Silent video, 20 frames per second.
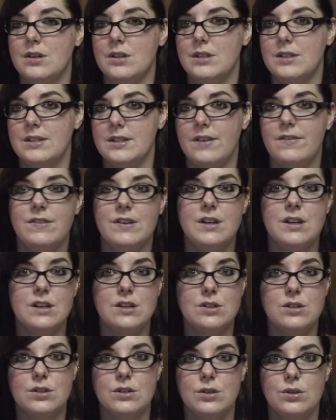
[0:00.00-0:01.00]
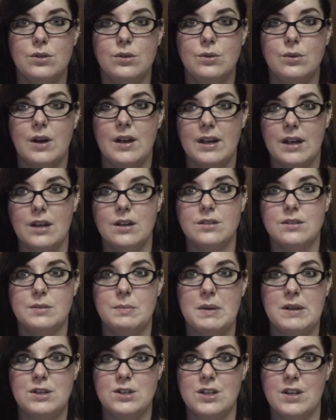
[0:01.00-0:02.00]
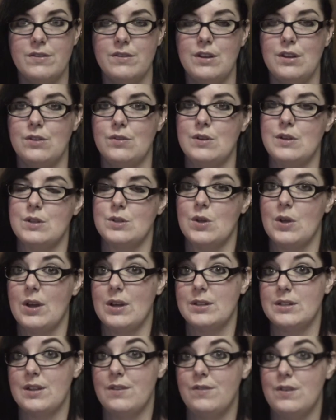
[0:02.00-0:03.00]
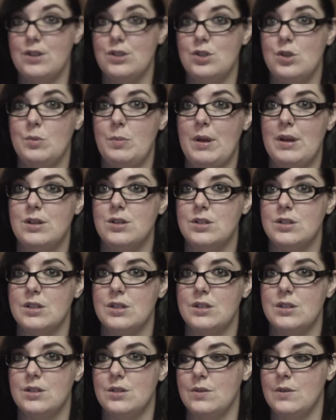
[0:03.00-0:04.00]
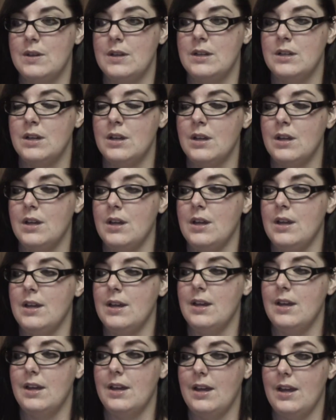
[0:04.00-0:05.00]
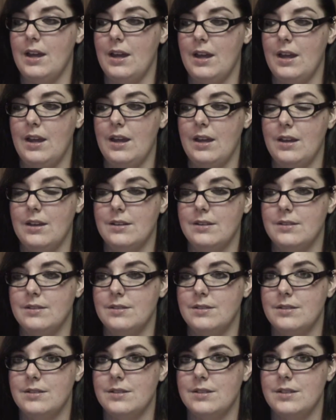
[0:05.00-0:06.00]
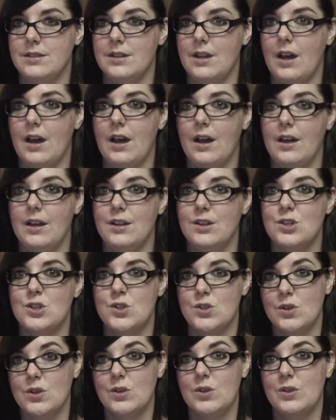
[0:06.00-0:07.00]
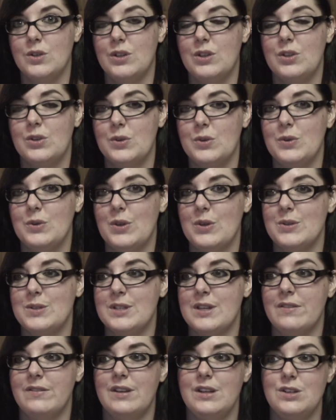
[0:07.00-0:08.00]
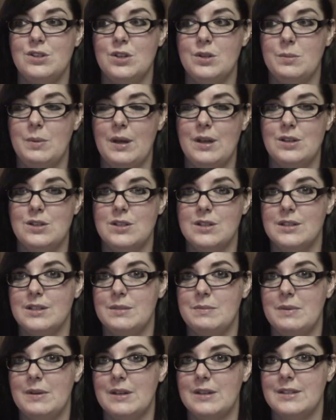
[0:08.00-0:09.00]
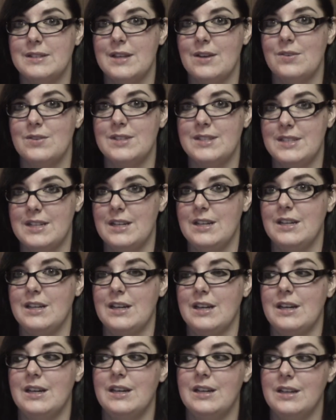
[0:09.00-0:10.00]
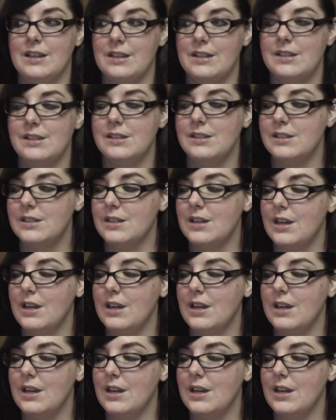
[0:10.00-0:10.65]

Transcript: 72, I got to page 73, so I got 72 pages into it, and I struggled through those 72 pages because I was sick, and